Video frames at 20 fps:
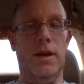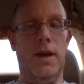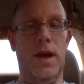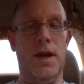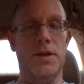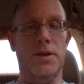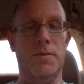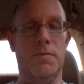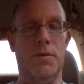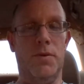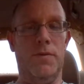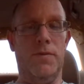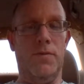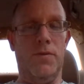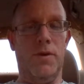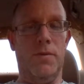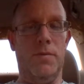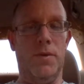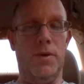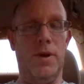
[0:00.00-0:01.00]
as a
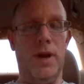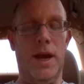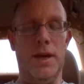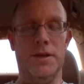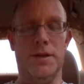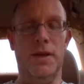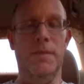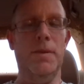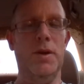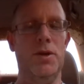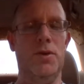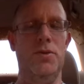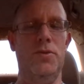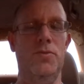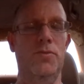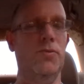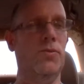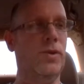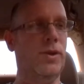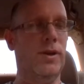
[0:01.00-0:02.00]
performer, as somebody
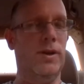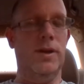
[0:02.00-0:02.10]
who